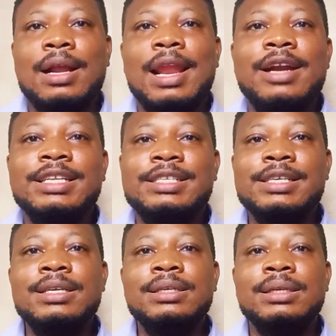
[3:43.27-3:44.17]

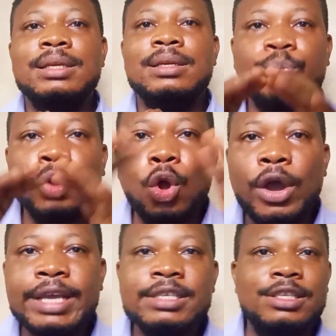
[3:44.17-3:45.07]
Clarity
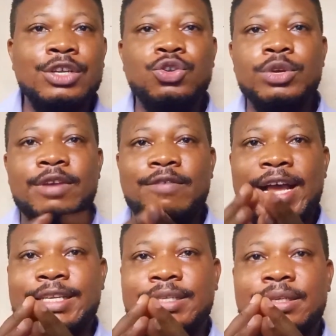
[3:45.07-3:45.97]
employs the
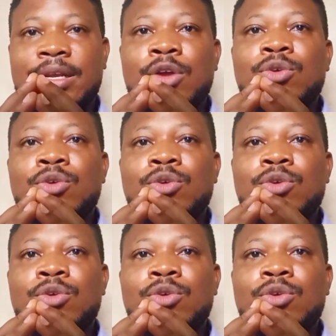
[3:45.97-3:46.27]
universe